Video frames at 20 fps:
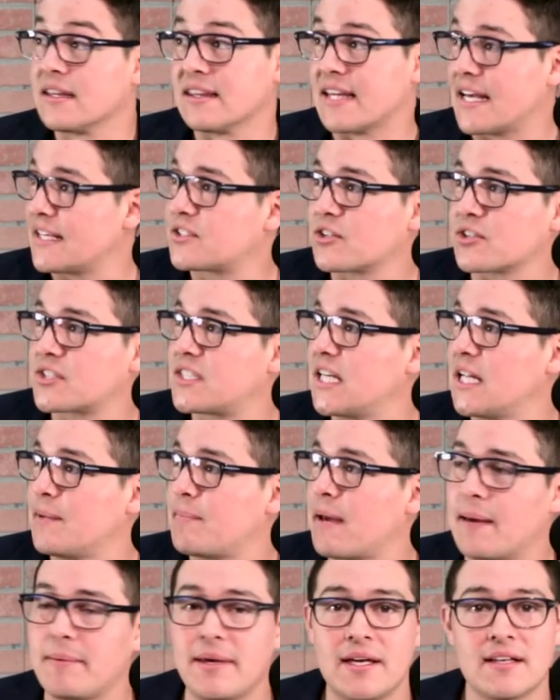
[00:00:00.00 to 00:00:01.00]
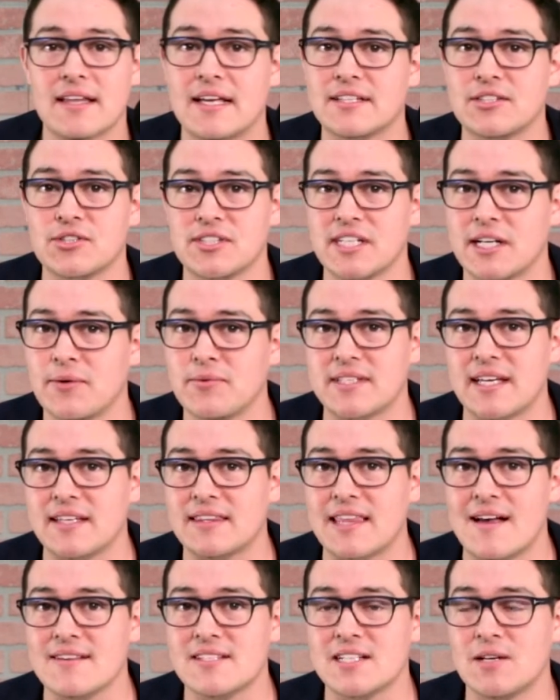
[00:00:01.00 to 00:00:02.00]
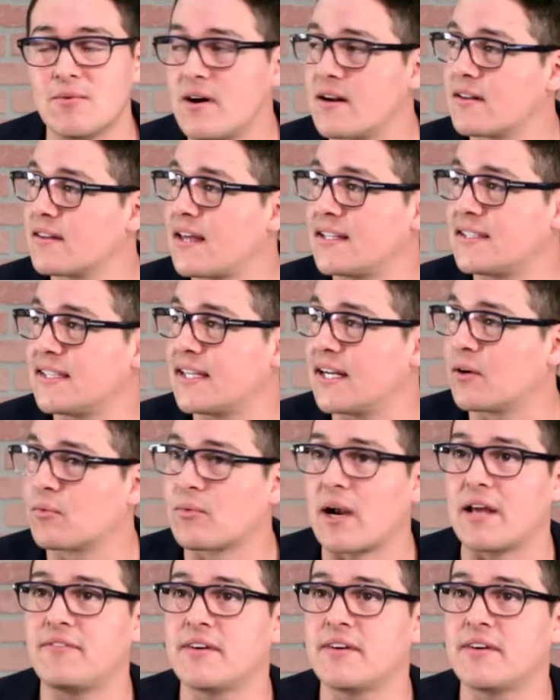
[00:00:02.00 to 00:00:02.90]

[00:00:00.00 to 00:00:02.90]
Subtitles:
Leicester City, baby. Leicester City was 8,000 to 1, and they did it, right,